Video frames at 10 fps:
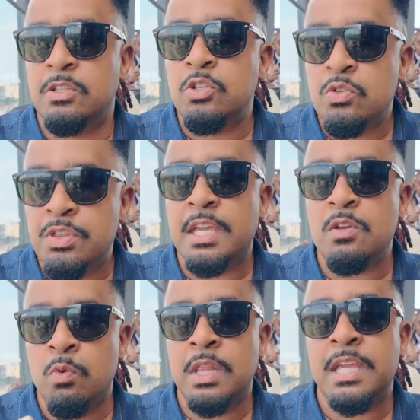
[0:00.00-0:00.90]
do you
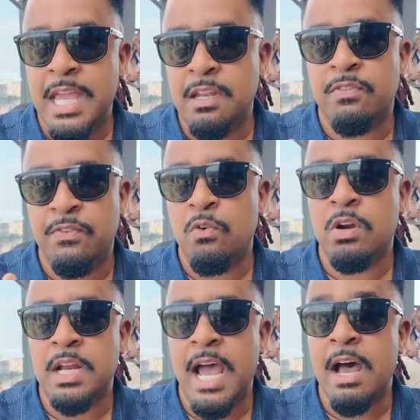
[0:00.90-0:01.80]
think you really can
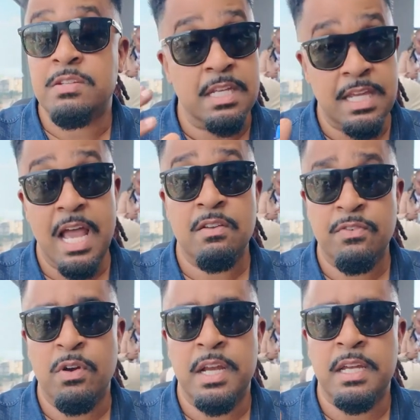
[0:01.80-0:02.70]
afford a house in
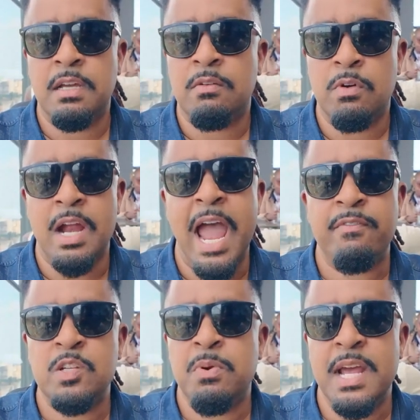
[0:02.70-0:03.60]
California where
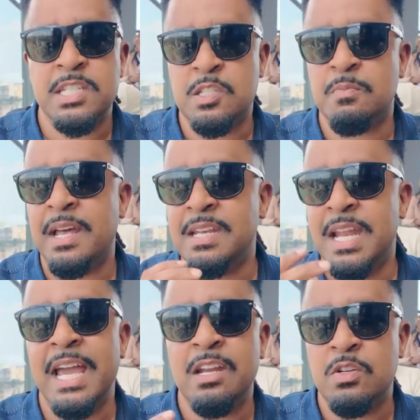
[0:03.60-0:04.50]
average price is about
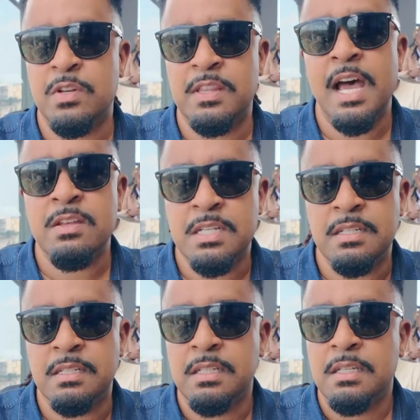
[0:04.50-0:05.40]

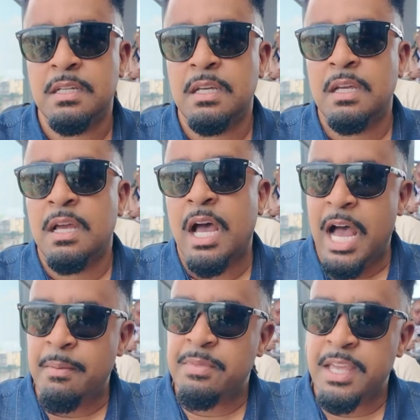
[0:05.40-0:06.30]
$900,000?
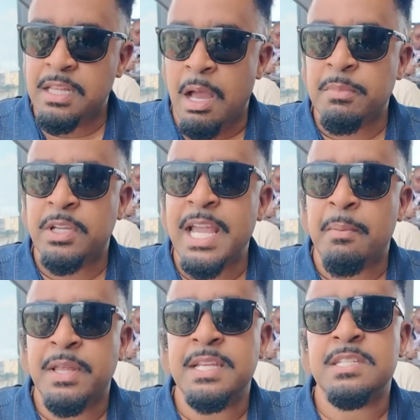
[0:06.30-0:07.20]
I'm looking
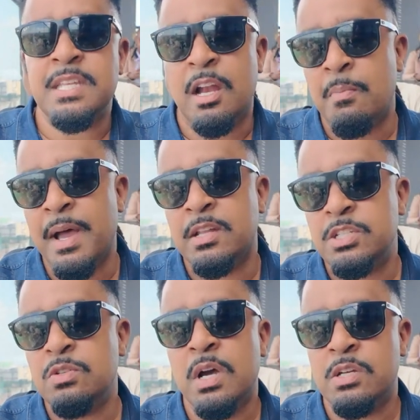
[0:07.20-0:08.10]
at places that are about
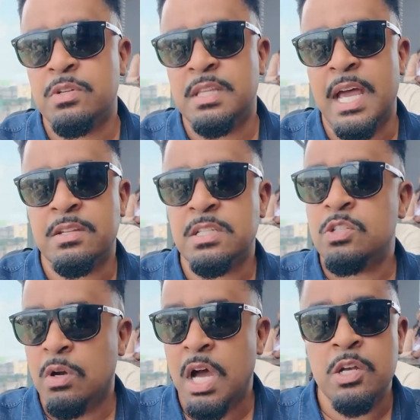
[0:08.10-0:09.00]
$200,000
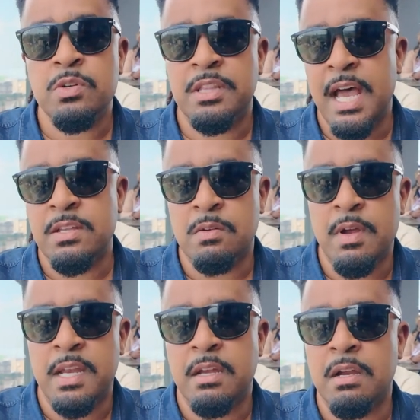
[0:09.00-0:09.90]
to
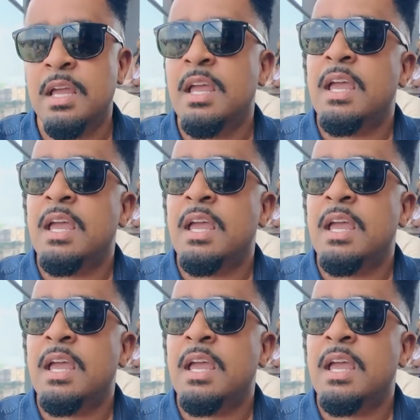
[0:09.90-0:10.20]
$100,000 right here,